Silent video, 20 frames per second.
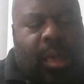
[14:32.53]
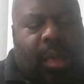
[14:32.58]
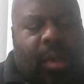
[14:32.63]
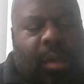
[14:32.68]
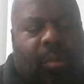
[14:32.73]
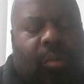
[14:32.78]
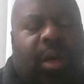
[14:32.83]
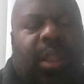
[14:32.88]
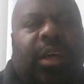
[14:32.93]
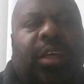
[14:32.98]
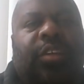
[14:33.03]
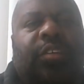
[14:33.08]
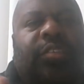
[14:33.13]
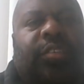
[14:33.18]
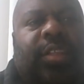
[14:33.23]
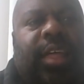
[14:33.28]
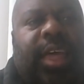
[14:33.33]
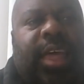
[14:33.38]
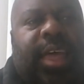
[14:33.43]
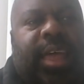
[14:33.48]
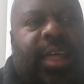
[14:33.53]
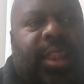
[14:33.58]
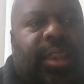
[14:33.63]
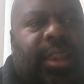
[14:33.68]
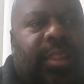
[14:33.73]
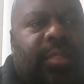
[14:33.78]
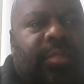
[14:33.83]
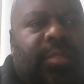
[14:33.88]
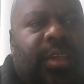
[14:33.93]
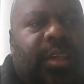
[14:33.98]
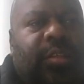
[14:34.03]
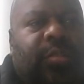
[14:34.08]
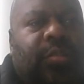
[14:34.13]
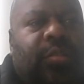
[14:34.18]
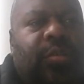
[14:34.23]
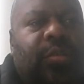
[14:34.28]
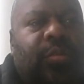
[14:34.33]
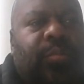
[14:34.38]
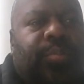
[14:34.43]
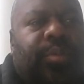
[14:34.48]
Well, understand, these
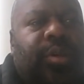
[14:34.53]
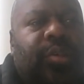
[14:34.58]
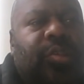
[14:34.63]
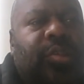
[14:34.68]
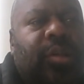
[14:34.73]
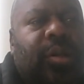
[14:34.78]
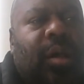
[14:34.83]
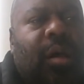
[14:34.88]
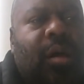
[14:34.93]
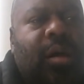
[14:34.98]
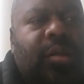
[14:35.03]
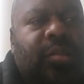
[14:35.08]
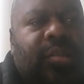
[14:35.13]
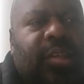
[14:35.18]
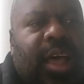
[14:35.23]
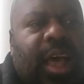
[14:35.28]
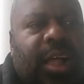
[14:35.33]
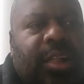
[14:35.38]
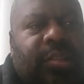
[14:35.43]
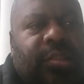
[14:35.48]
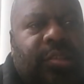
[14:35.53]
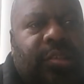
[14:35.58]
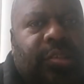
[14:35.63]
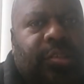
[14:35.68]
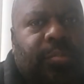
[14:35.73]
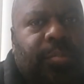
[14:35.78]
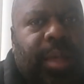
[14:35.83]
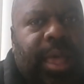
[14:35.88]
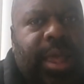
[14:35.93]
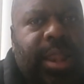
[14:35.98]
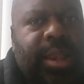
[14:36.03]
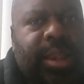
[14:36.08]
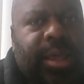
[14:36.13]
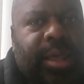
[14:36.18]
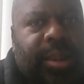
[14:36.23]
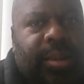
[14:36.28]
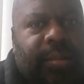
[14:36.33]
two prison guards got suspended.